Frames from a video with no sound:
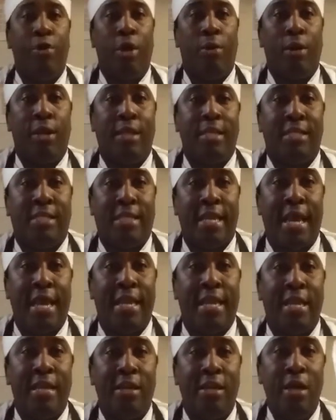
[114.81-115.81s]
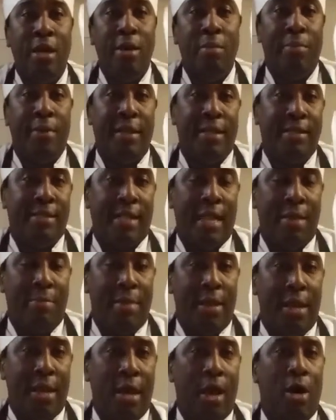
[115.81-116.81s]
don't understand it, please let
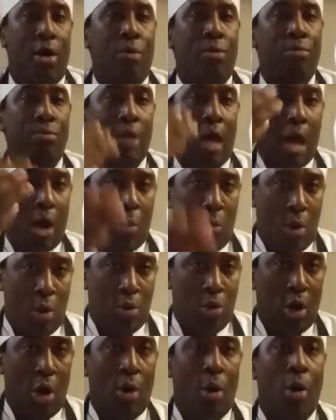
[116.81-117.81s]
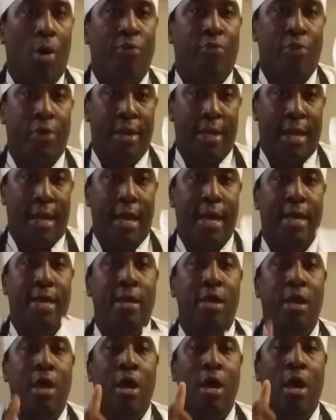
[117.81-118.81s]
me know. I will go over it
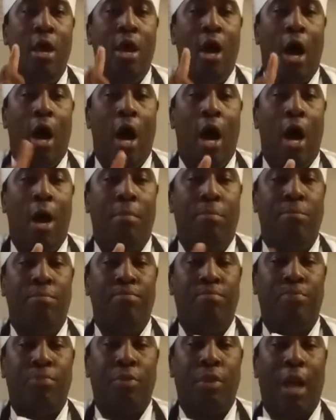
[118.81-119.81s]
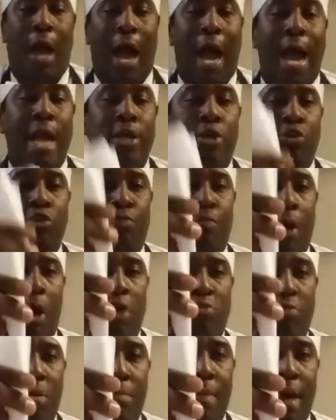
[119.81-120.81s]
again. I use
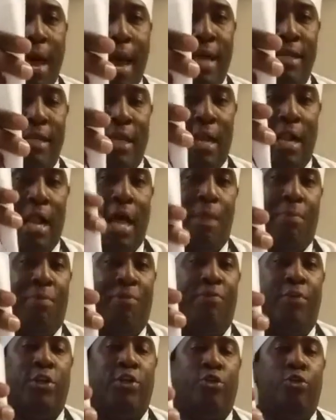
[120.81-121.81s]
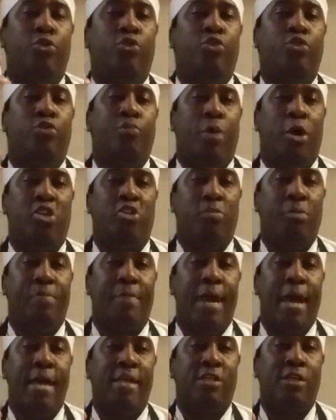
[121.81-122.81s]
parchment bags, and a lot of professionals use parchment
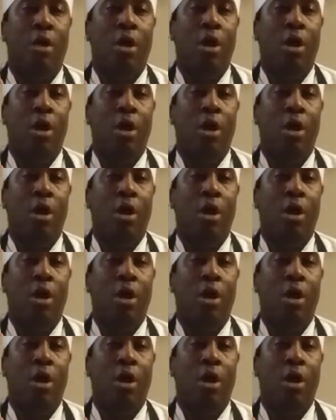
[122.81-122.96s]
bags